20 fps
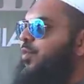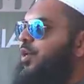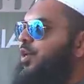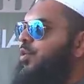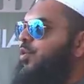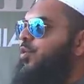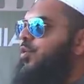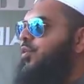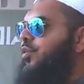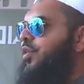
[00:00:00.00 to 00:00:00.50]
We
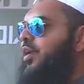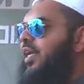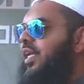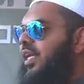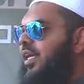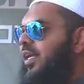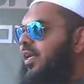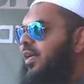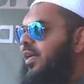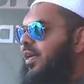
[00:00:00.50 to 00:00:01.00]
don't
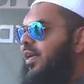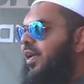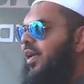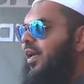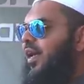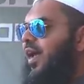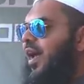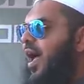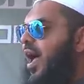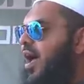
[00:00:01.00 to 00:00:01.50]
really
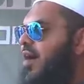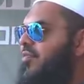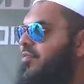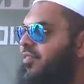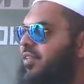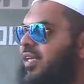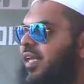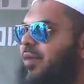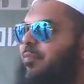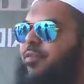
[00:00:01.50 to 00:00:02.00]
have
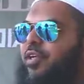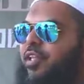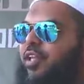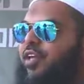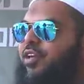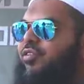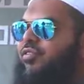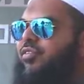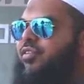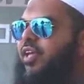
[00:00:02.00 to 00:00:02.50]
the
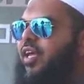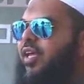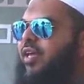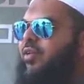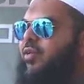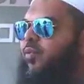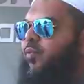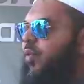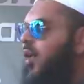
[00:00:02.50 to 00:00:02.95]
ability to say